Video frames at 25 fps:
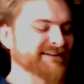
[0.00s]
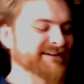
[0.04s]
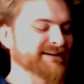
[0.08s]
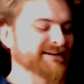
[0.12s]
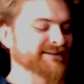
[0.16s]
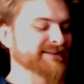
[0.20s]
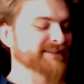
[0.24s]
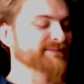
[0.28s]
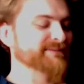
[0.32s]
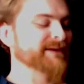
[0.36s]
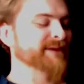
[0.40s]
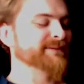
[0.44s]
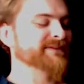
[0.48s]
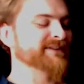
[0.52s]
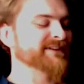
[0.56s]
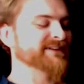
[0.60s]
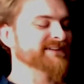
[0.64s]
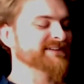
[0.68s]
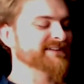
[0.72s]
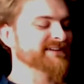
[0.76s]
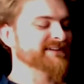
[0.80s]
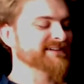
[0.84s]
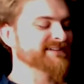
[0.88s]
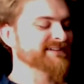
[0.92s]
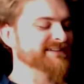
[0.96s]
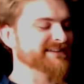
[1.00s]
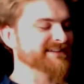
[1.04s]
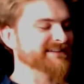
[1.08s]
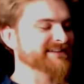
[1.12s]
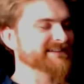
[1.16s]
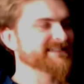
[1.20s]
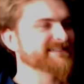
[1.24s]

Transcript: Well, they might be very dirty in